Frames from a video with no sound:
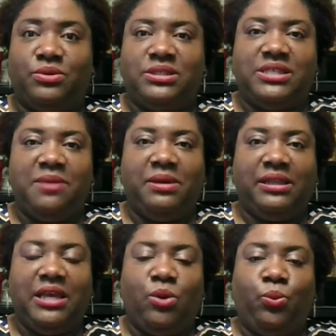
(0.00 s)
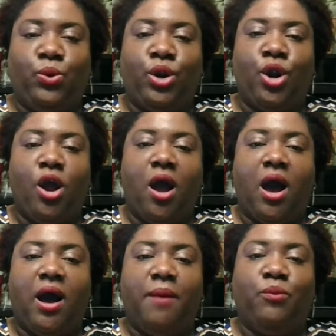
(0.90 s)
seemingly were
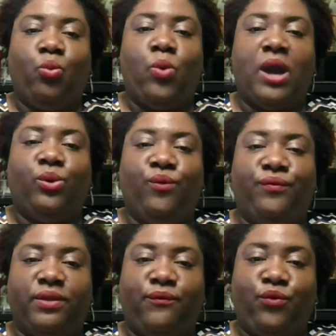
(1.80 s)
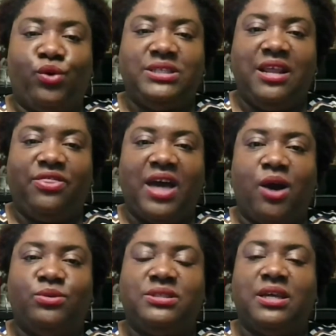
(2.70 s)
well over
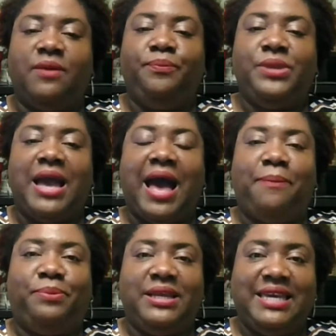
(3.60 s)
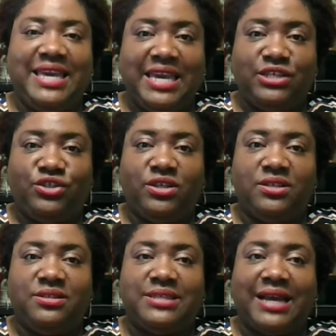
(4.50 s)
40,000
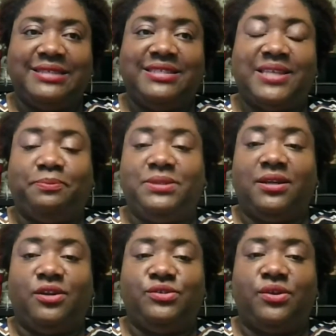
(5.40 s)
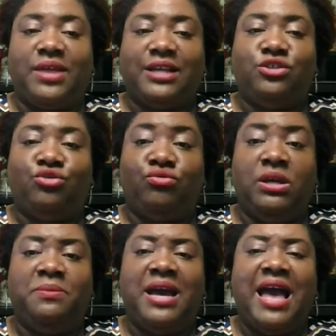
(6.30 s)
applications accepted under that
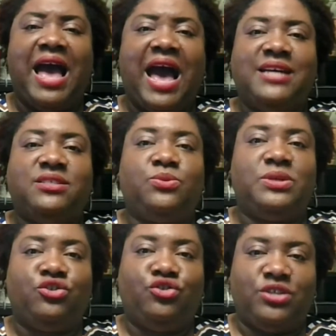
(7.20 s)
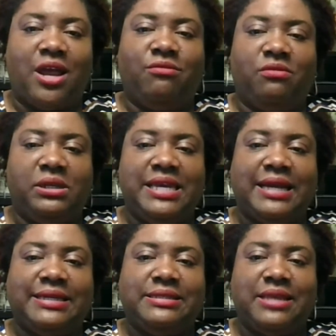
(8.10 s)
stream, as was generally
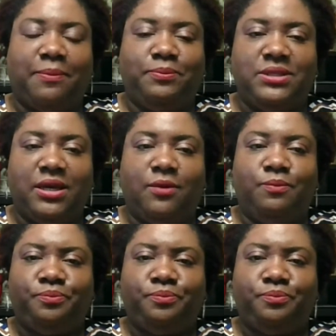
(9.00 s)
accepted.